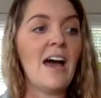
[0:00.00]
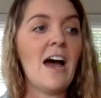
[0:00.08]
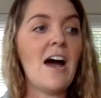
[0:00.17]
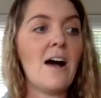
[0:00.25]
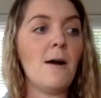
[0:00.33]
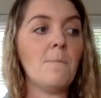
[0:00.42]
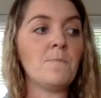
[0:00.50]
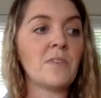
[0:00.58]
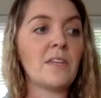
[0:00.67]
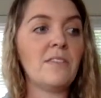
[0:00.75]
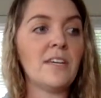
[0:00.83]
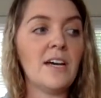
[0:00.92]

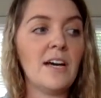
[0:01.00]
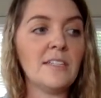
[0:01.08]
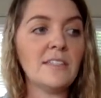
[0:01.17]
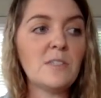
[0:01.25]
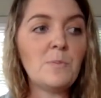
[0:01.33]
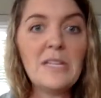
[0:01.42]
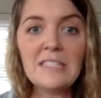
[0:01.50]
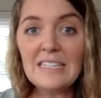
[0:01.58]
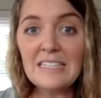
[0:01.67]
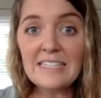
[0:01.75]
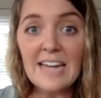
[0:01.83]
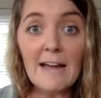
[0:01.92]
the
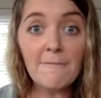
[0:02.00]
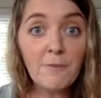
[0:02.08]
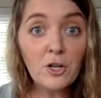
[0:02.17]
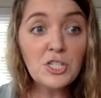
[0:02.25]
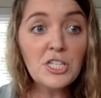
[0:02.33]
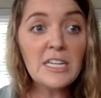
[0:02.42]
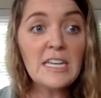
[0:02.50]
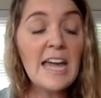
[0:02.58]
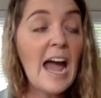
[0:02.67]
species diversity,